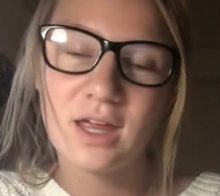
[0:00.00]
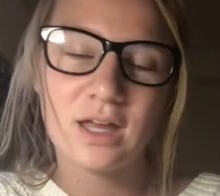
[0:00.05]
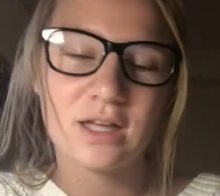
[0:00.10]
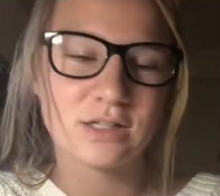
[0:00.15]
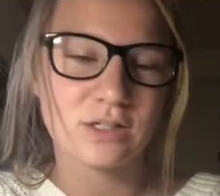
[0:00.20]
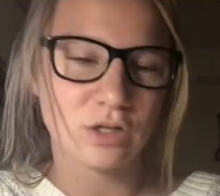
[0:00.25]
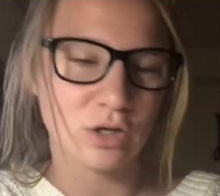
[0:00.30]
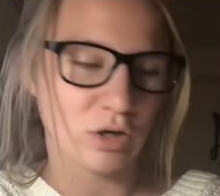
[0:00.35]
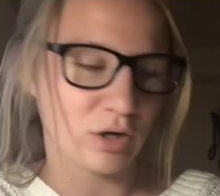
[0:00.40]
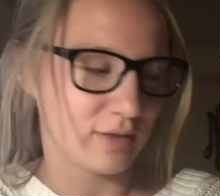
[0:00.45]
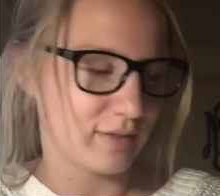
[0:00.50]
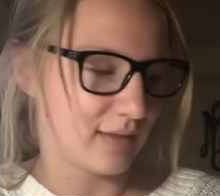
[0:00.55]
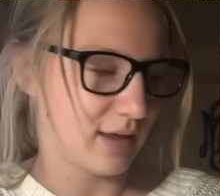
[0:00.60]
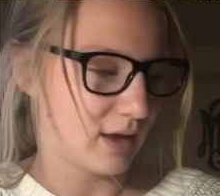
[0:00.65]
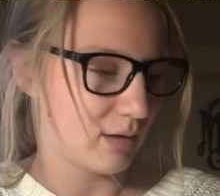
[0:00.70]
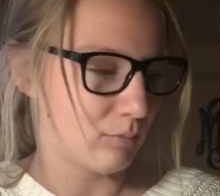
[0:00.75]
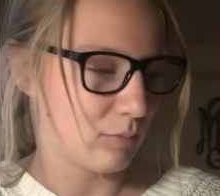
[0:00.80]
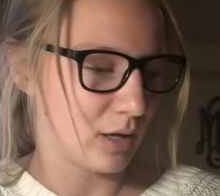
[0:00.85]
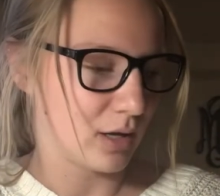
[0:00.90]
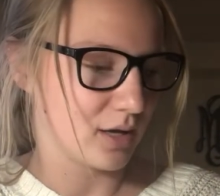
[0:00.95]
It's a good
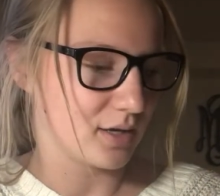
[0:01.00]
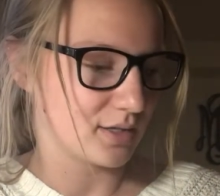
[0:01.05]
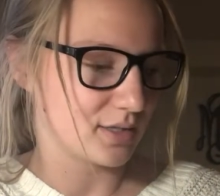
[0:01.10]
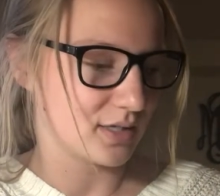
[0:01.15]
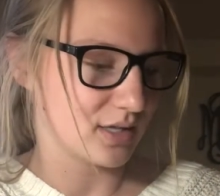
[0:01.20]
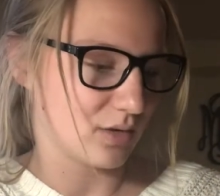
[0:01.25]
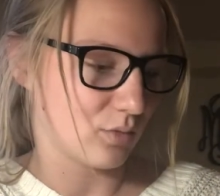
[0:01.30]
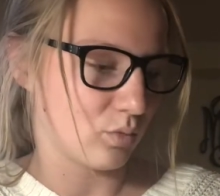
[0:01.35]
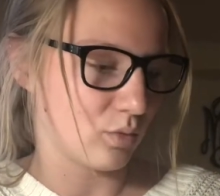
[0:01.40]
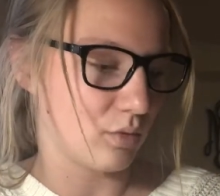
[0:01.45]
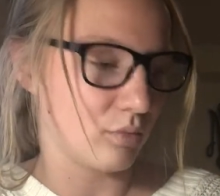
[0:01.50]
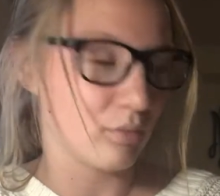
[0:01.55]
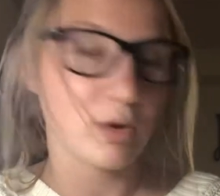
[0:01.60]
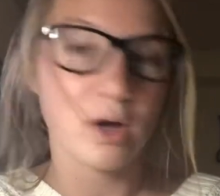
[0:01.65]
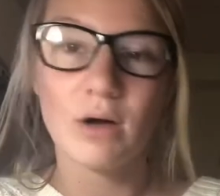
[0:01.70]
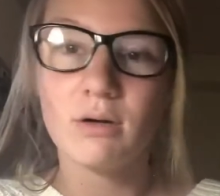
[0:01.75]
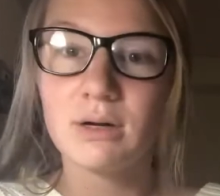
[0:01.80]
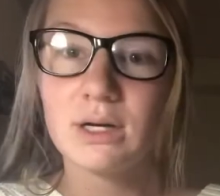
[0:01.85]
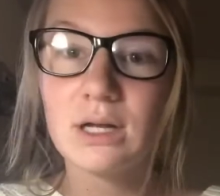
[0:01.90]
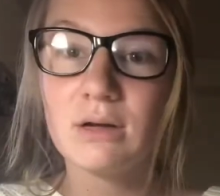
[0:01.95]
thing because it won't
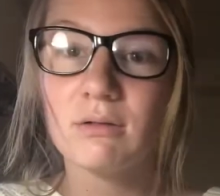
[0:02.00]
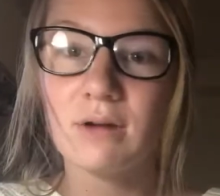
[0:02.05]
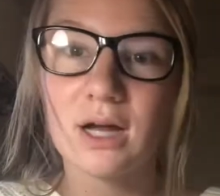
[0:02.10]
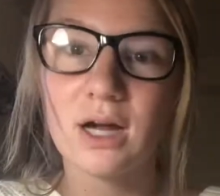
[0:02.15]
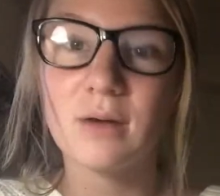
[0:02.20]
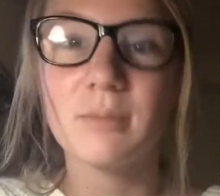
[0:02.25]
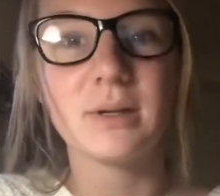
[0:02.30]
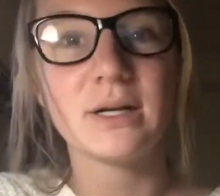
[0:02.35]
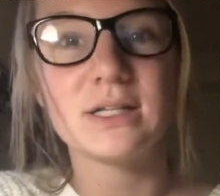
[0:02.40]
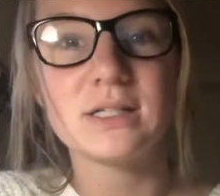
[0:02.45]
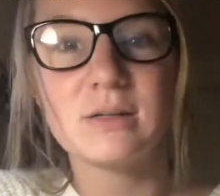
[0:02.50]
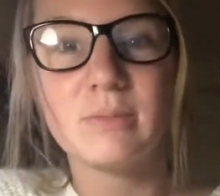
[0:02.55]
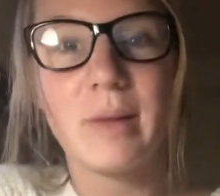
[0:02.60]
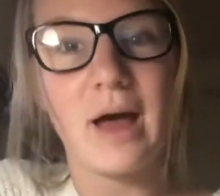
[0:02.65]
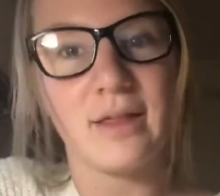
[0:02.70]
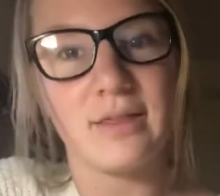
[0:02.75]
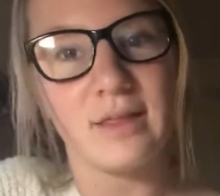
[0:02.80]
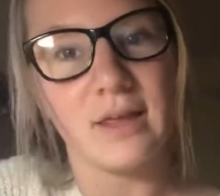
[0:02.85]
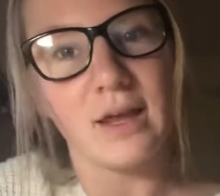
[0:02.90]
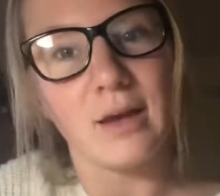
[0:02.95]
go anywhere, but it's a
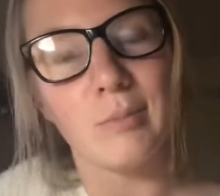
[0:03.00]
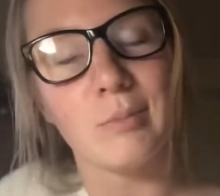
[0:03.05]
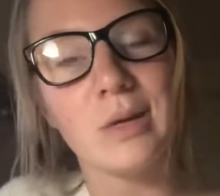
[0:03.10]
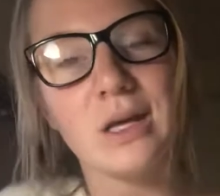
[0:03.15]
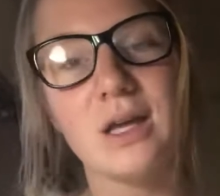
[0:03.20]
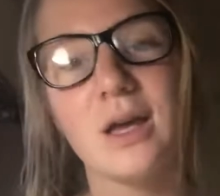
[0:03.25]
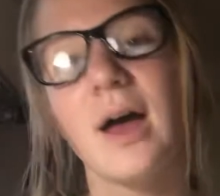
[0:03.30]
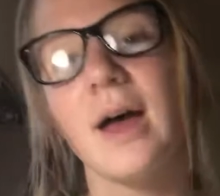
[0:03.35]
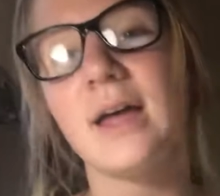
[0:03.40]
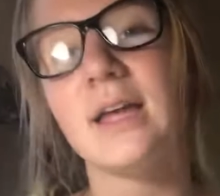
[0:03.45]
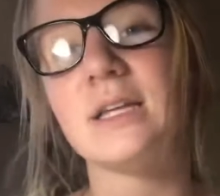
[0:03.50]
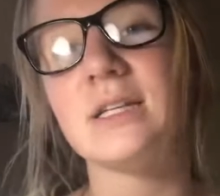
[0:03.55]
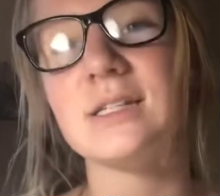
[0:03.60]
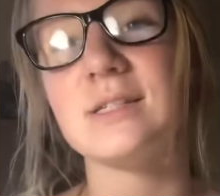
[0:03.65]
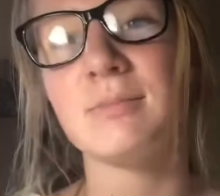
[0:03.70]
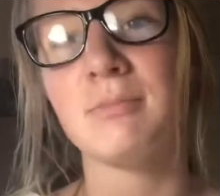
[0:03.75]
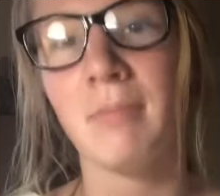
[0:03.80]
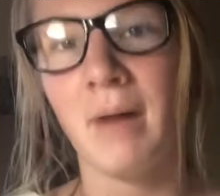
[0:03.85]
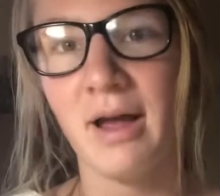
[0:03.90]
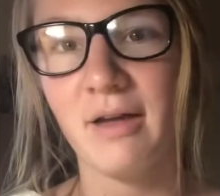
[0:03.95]
bad thing
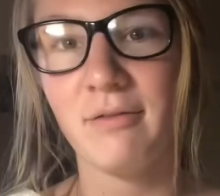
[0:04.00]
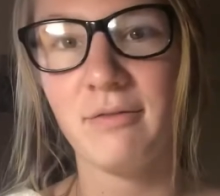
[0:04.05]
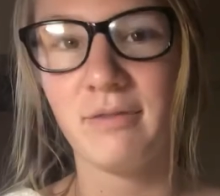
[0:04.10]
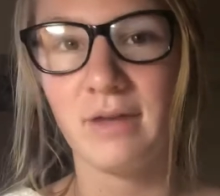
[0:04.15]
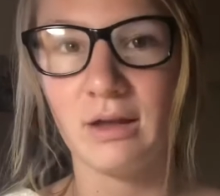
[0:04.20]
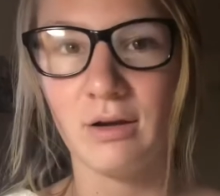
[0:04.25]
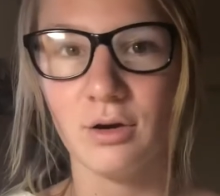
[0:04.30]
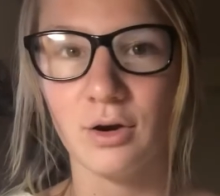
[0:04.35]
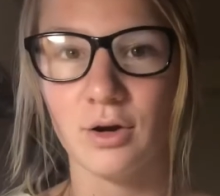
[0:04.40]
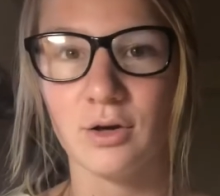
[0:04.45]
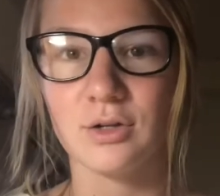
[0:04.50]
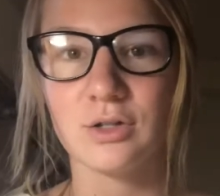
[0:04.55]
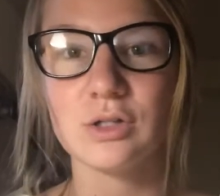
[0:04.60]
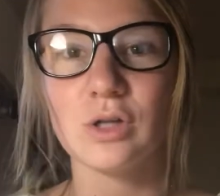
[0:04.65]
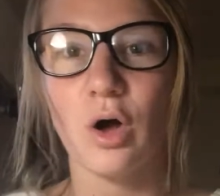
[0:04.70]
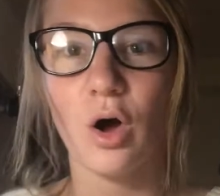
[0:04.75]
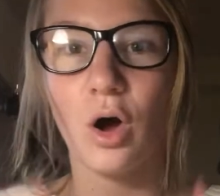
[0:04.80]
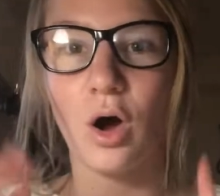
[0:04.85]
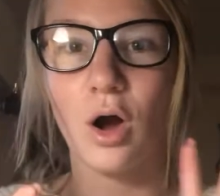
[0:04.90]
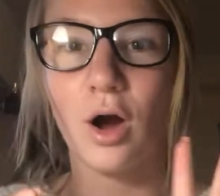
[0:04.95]
because my fingers
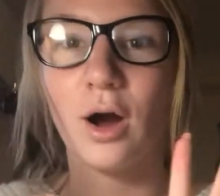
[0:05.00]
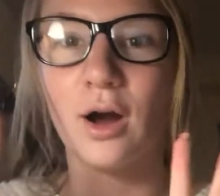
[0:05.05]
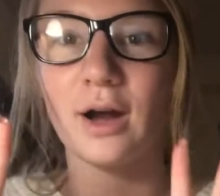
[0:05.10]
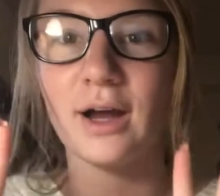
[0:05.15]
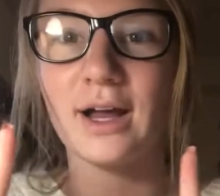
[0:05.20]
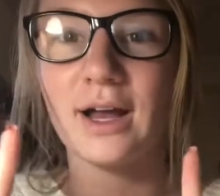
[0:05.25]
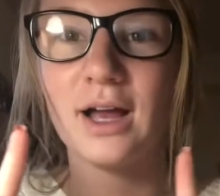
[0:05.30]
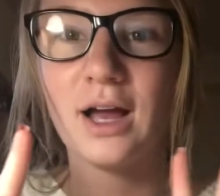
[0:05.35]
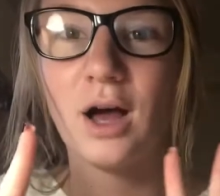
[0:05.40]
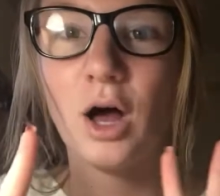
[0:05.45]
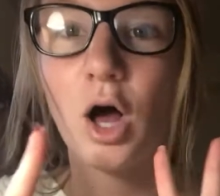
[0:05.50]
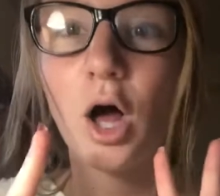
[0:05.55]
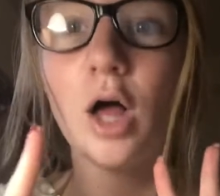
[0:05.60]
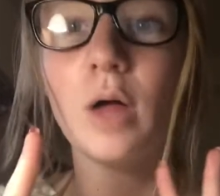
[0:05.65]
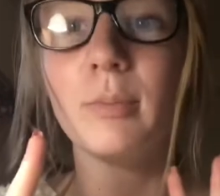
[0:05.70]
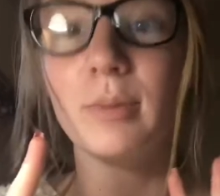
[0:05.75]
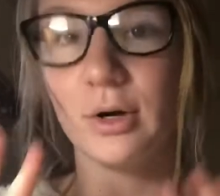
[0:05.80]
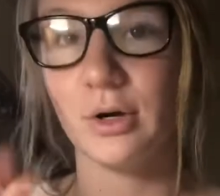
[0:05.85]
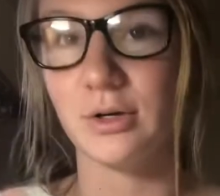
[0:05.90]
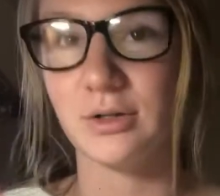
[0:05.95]
are
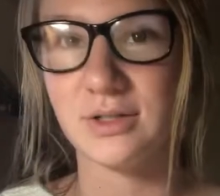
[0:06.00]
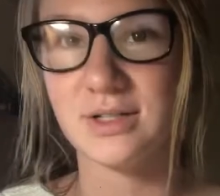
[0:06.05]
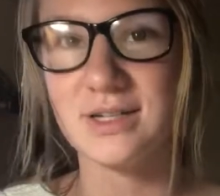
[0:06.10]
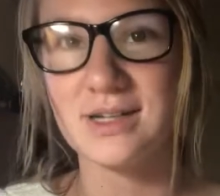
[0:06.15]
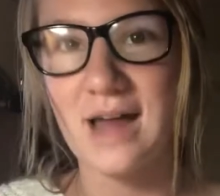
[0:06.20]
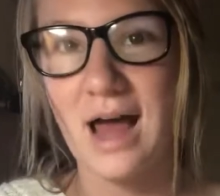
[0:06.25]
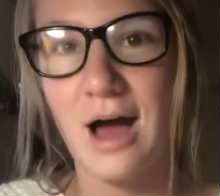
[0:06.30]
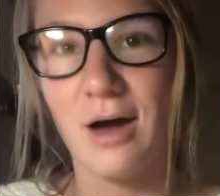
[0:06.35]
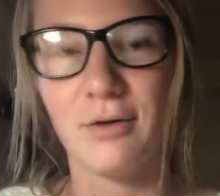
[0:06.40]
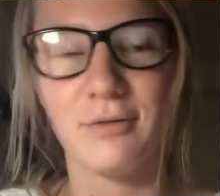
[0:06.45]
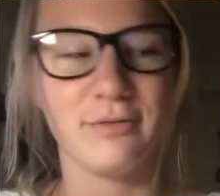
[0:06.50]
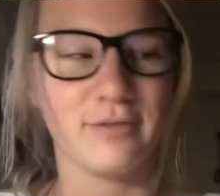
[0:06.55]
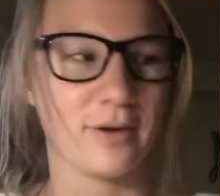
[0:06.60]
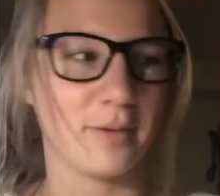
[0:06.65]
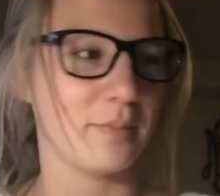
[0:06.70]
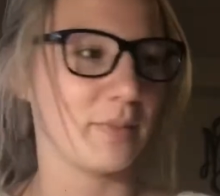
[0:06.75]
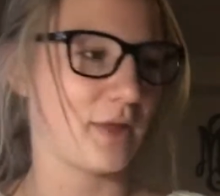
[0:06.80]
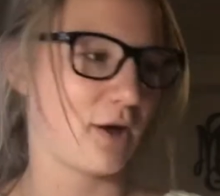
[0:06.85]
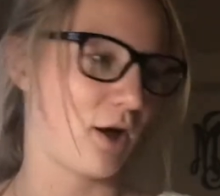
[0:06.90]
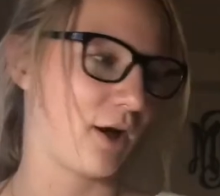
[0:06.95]
all burned now
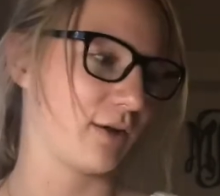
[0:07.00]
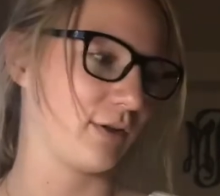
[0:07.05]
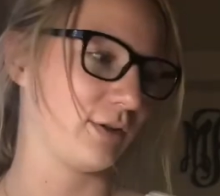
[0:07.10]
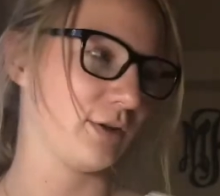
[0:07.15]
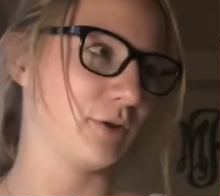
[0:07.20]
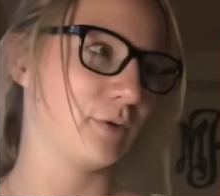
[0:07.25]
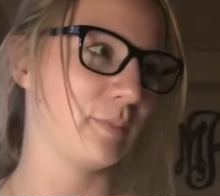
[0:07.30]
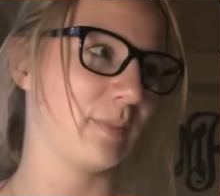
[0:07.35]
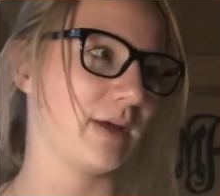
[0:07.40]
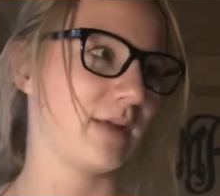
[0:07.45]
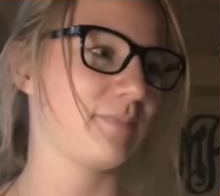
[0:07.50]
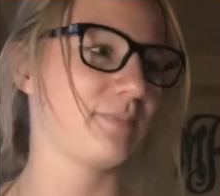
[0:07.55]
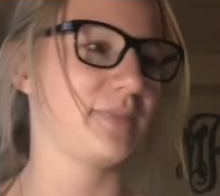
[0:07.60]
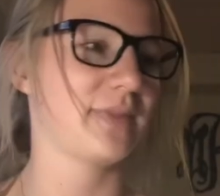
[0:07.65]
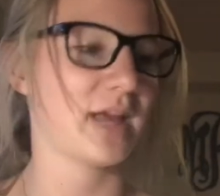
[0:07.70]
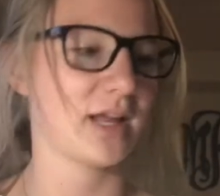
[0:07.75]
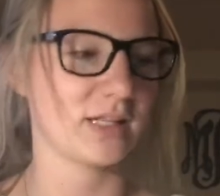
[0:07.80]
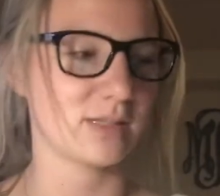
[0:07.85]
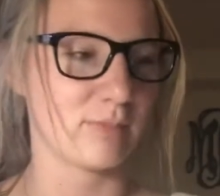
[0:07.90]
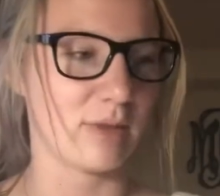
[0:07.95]
from the hot glue, but
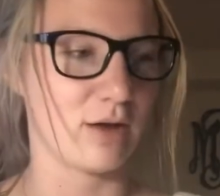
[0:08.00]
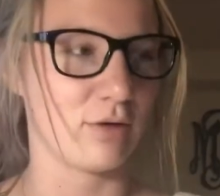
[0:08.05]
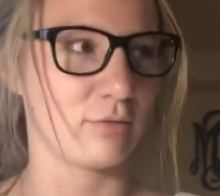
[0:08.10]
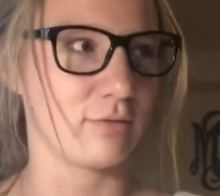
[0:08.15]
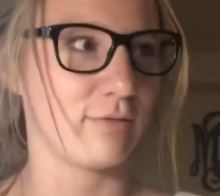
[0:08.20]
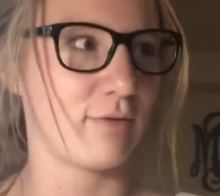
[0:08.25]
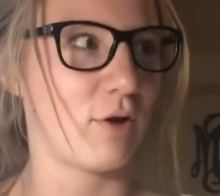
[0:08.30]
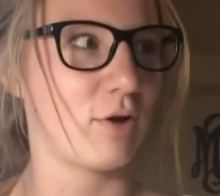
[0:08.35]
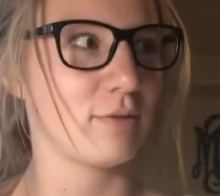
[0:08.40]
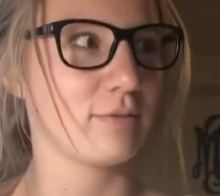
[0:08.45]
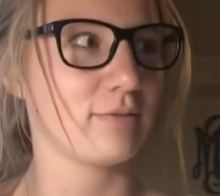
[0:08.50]
that's my own fault